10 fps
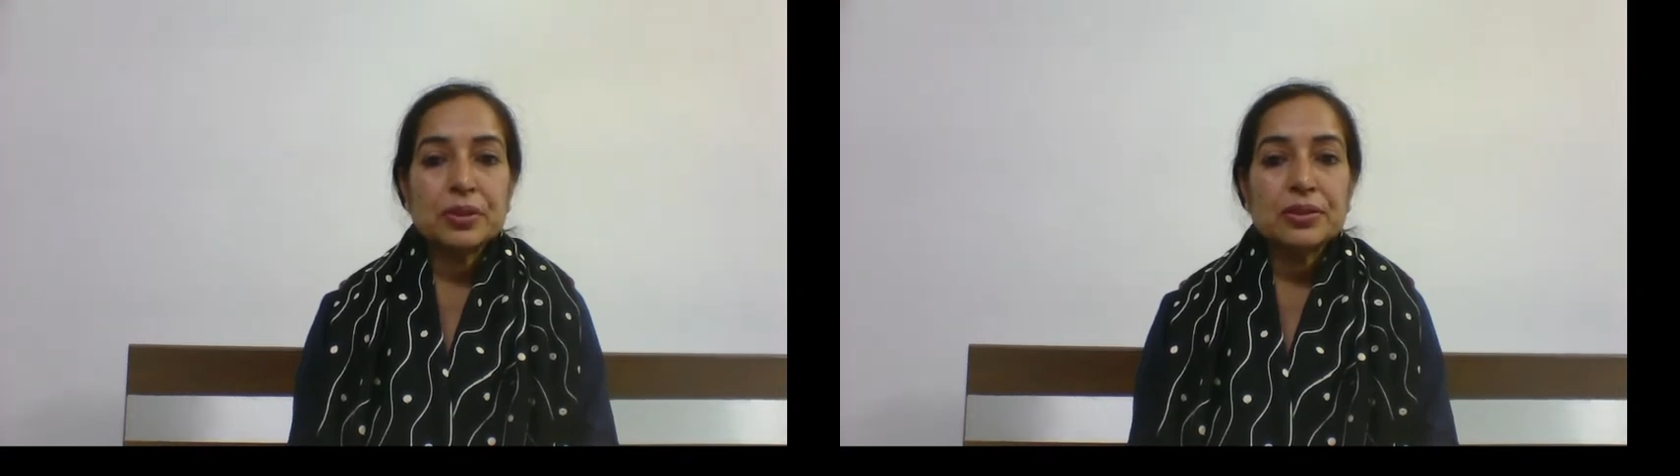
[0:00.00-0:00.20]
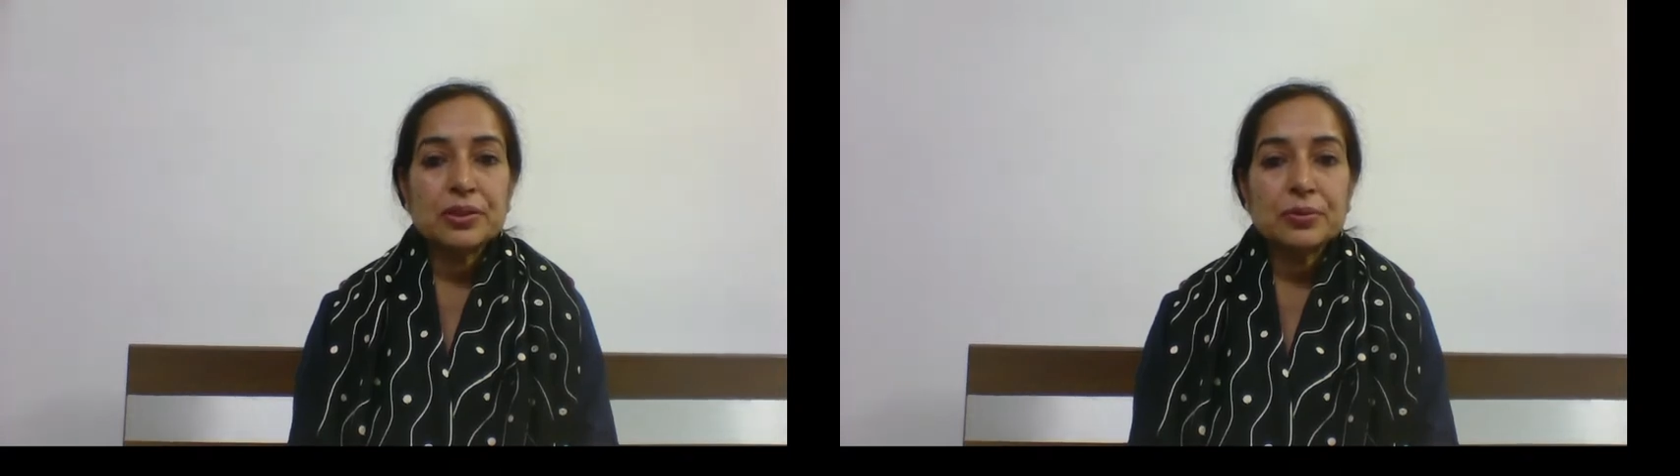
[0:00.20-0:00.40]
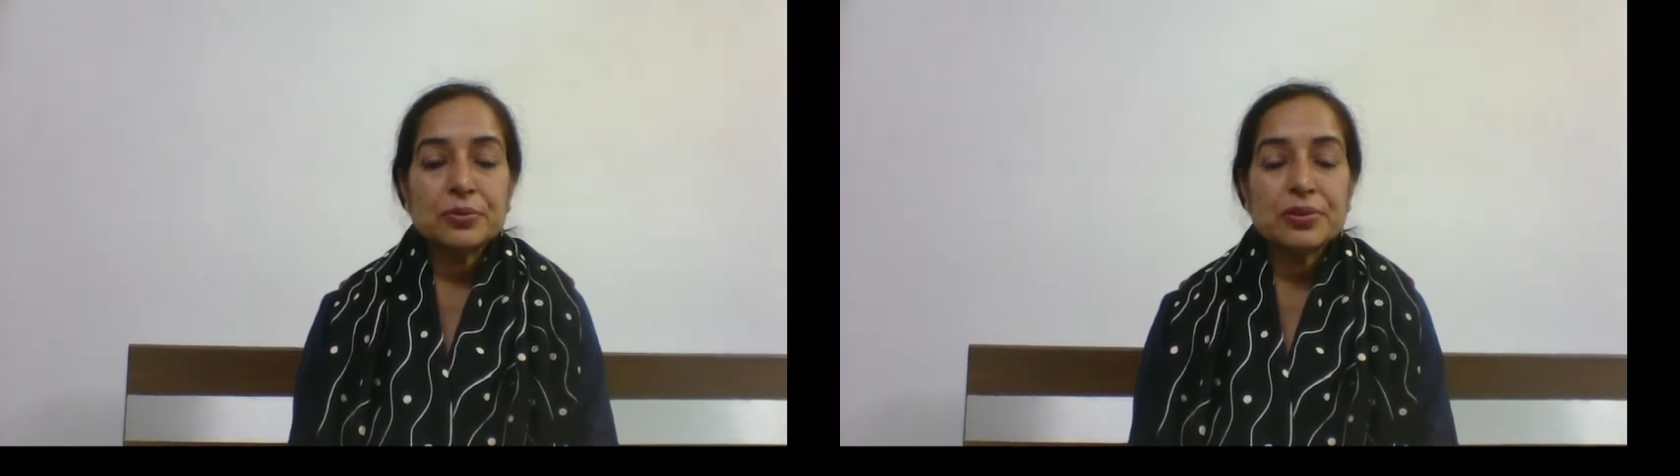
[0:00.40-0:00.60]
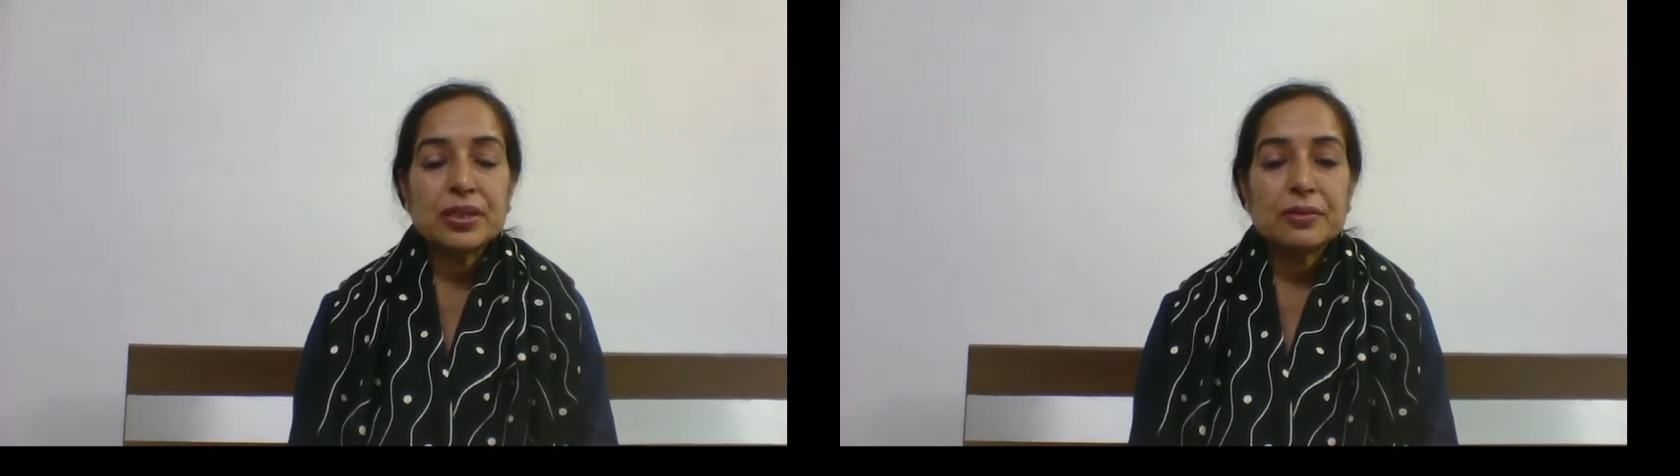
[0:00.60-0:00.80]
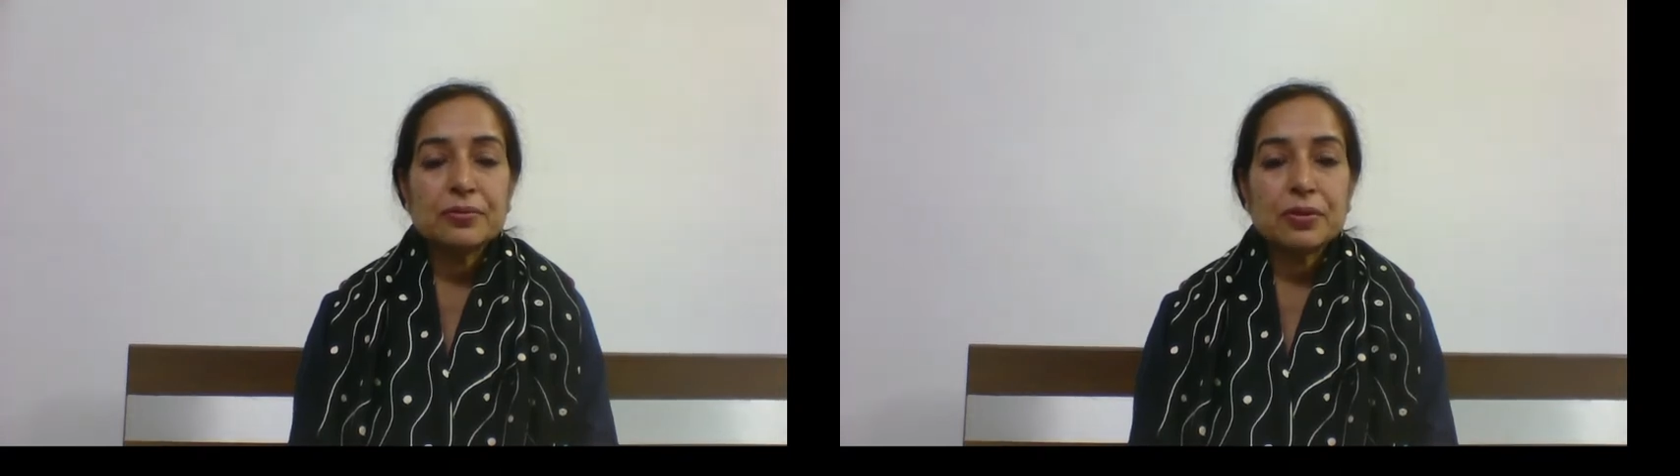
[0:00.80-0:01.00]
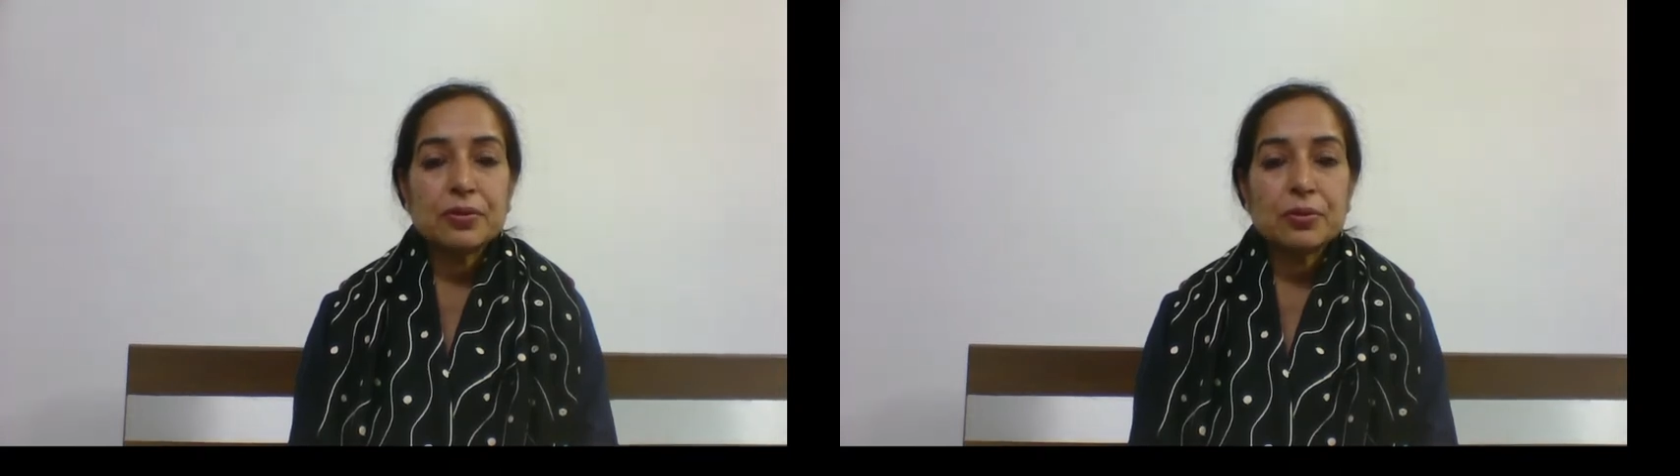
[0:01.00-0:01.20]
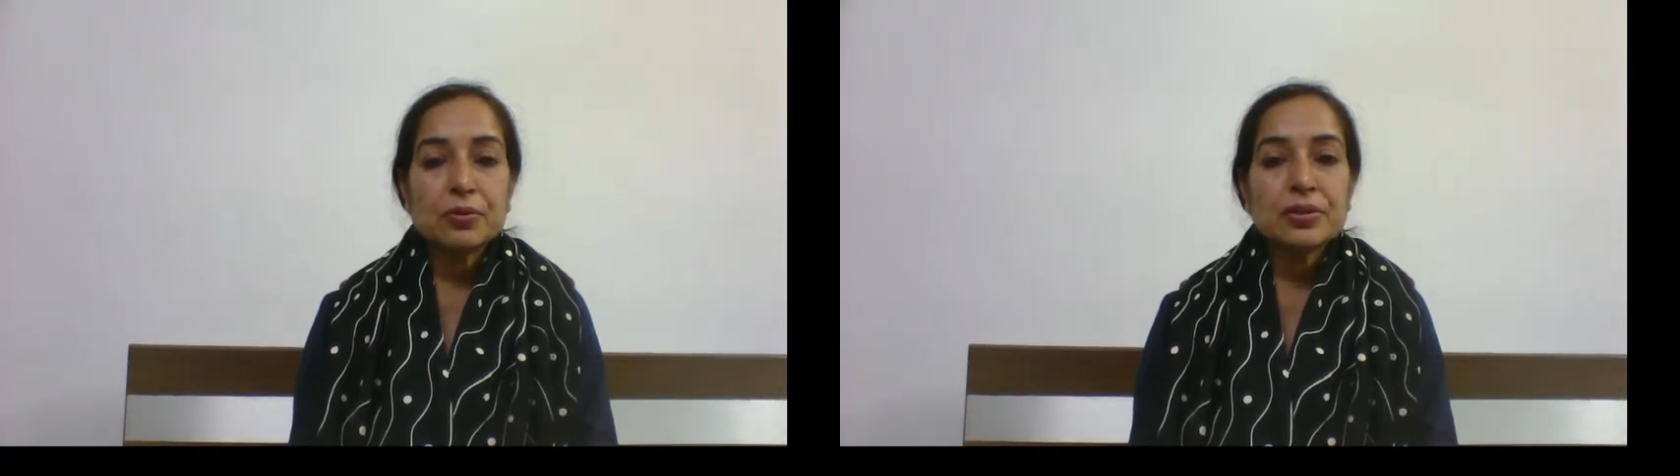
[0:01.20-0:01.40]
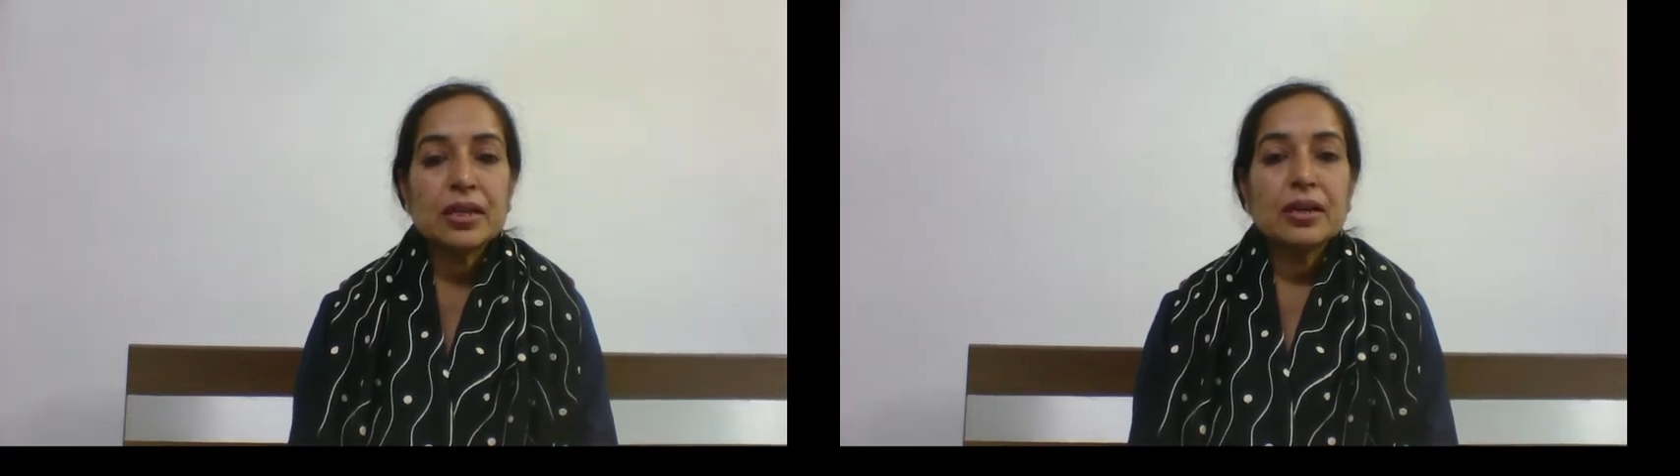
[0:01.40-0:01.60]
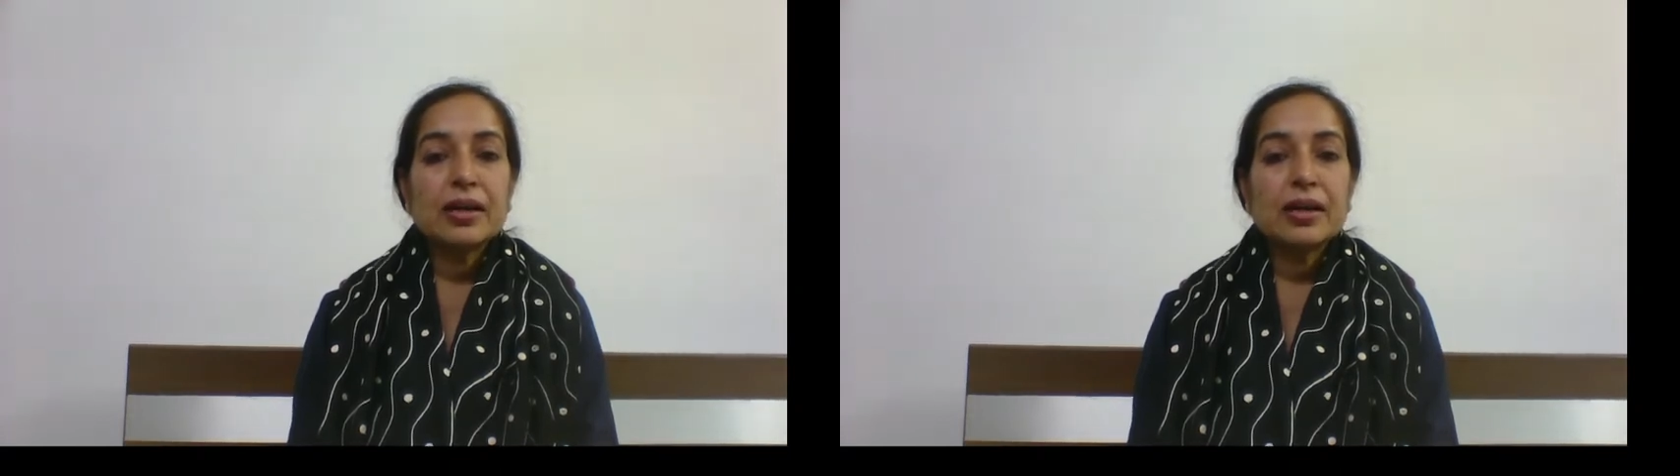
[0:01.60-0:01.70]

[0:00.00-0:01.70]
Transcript: Dutt use here for rose?